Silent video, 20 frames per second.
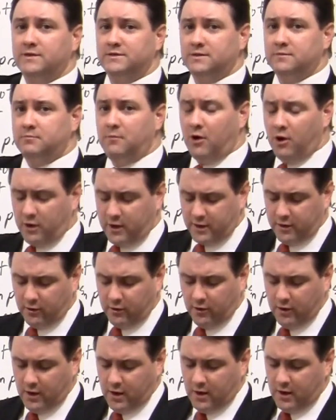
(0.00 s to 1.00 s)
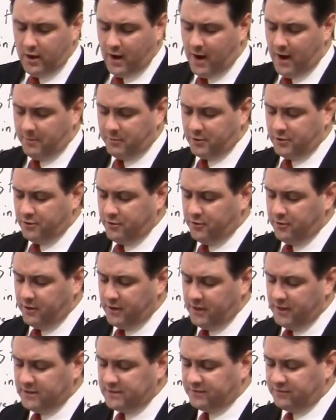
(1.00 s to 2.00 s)
as a marketer
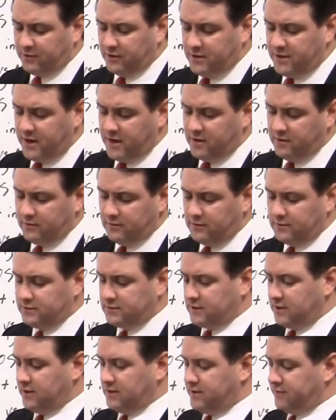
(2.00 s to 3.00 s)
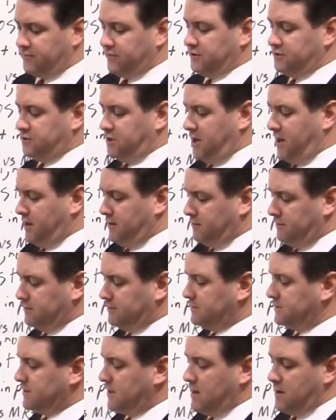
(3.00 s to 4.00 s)
opportunities for deals, uh, different
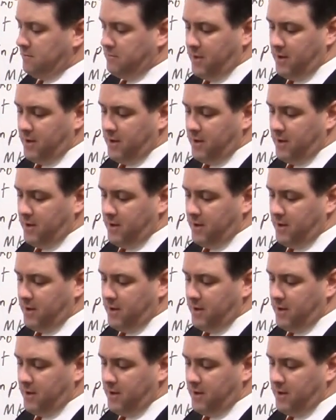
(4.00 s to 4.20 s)
channels,